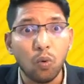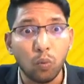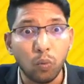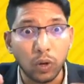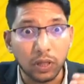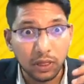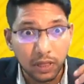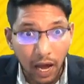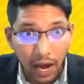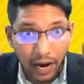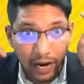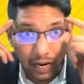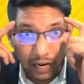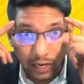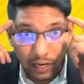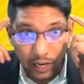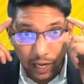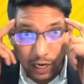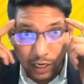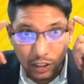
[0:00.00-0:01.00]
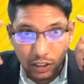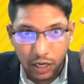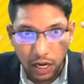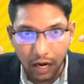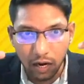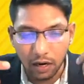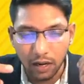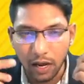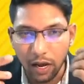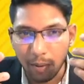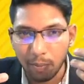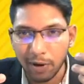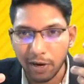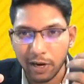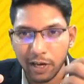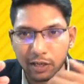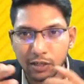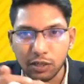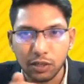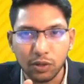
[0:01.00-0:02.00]
with the intention, em
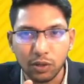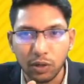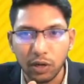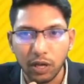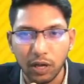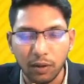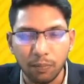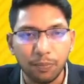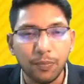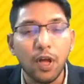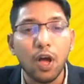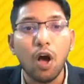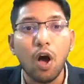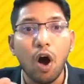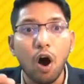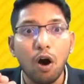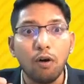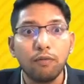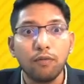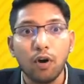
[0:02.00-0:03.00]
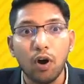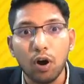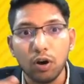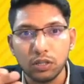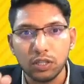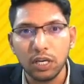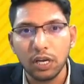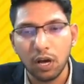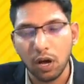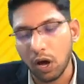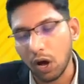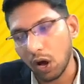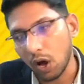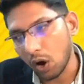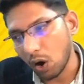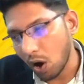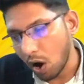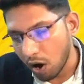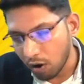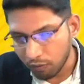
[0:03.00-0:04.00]
intention toti, of causing
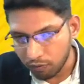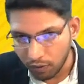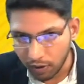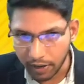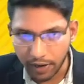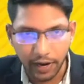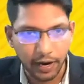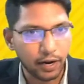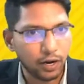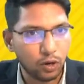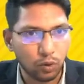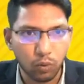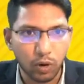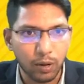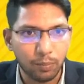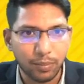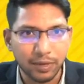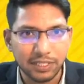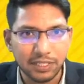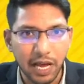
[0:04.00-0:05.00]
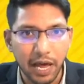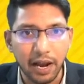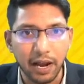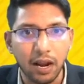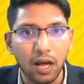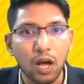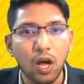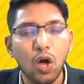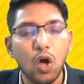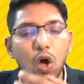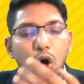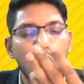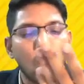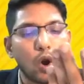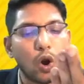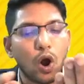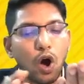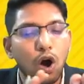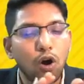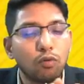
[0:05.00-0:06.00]
wrongful gain to one person,
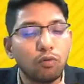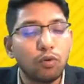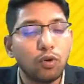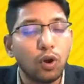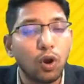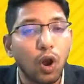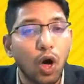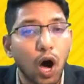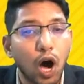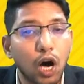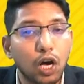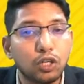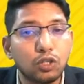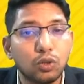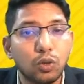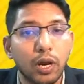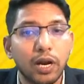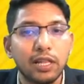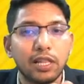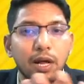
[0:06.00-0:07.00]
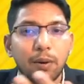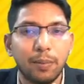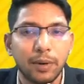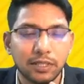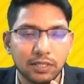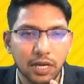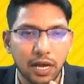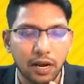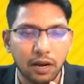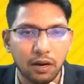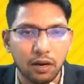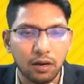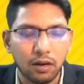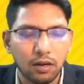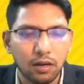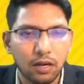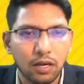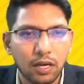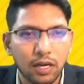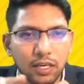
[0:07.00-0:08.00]
wrongful loss to another person,
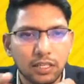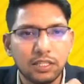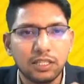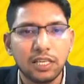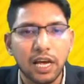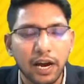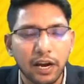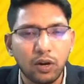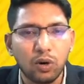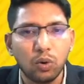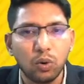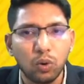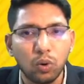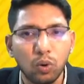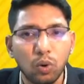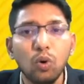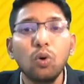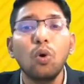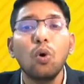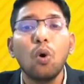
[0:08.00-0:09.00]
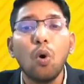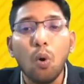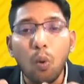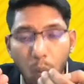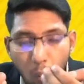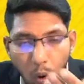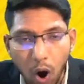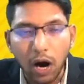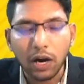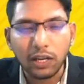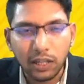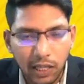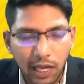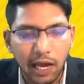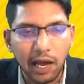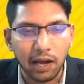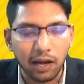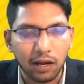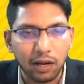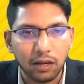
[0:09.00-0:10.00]
is said to do what
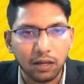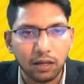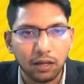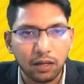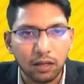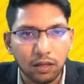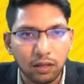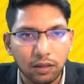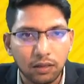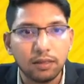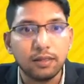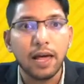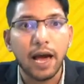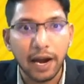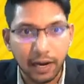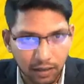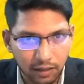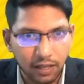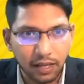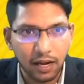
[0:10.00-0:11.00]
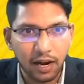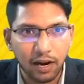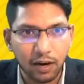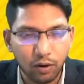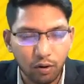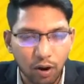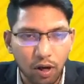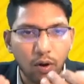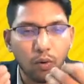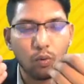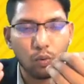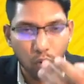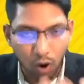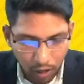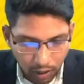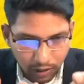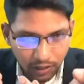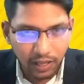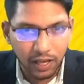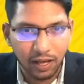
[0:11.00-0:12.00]
thing? That thing antunnaru,
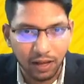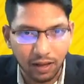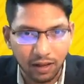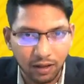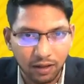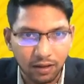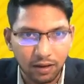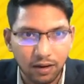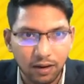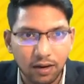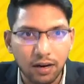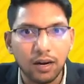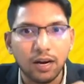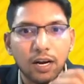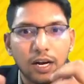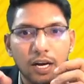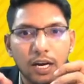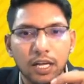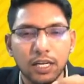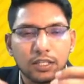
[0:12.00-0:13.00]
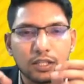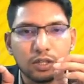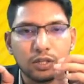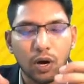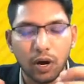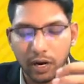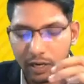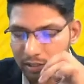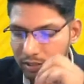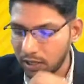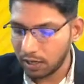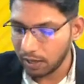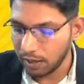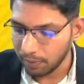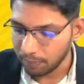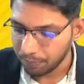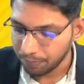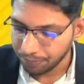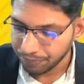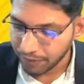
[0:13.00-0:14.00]
what thing?
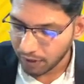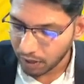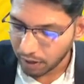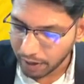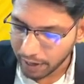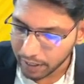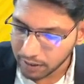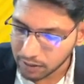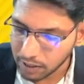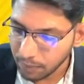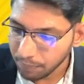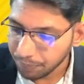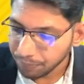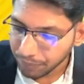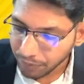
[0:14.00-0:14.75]
Dishonestly. Right, sir?